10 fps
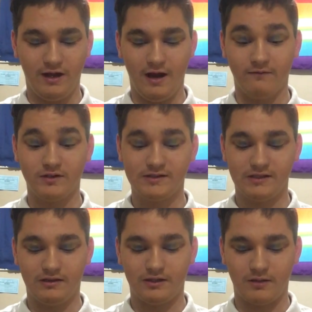never
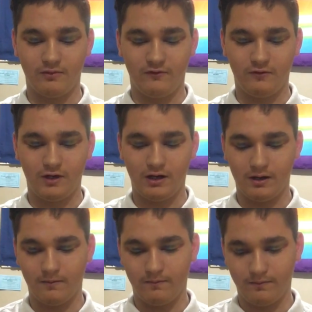seen that before,
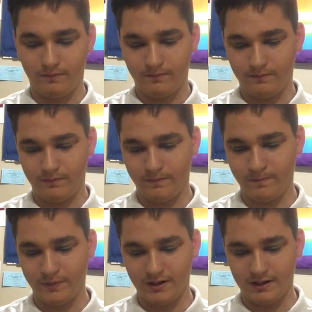
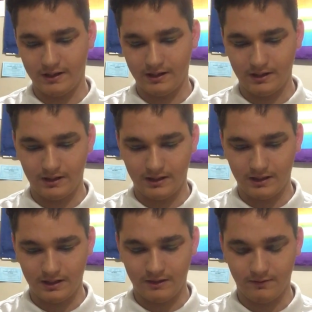but
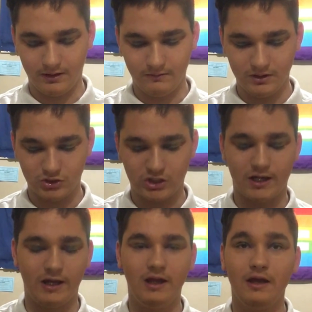I really want to
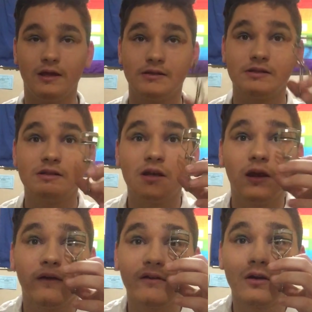try it and see
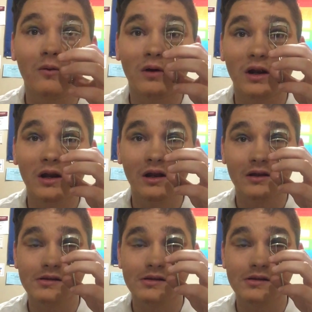if it works.